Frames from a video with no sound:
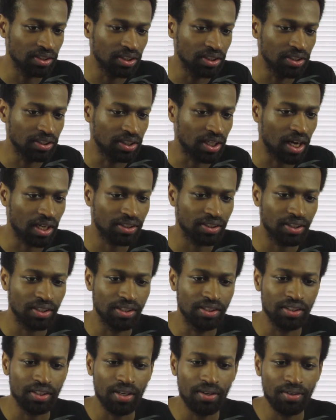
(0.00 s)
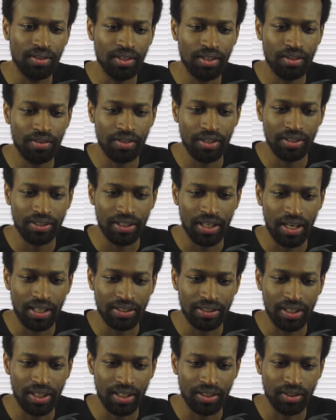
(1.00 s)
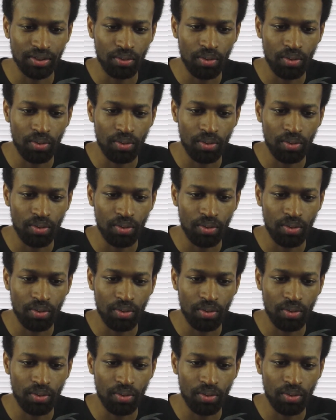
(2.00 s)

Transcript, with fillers: She's constantly scolding, criticizing,